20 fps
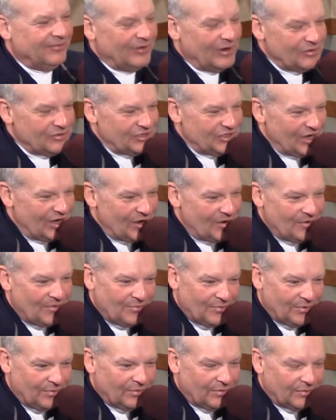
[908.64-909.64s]

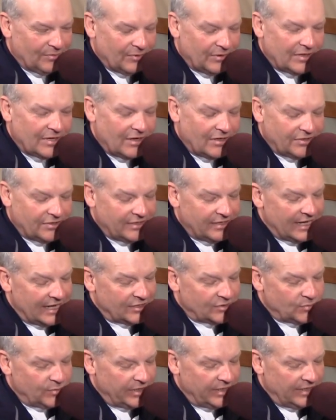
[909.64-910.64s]
Roadshow, we'll, we'll, we'll talk to you
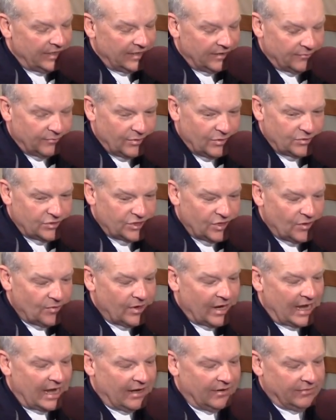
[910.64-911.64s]
next week.
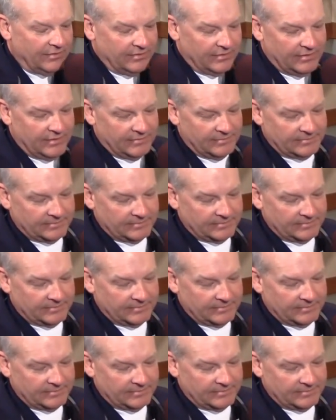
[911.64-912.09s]
Roadshow out.